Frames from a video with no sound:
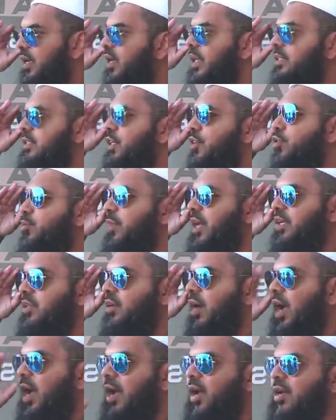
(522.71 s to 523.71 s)
Let's say you make
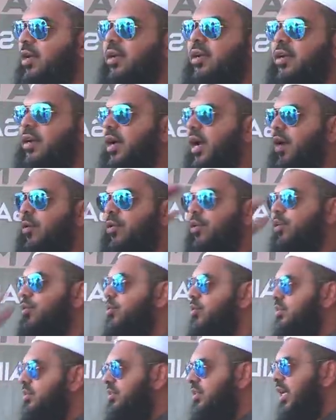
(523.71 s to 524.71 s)
dua I want to
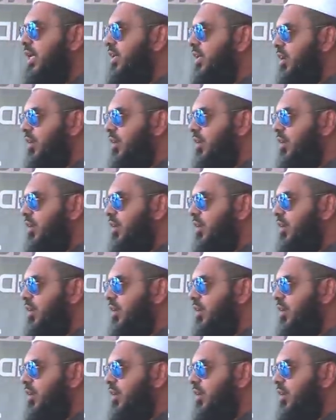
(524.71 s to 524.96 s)
go to San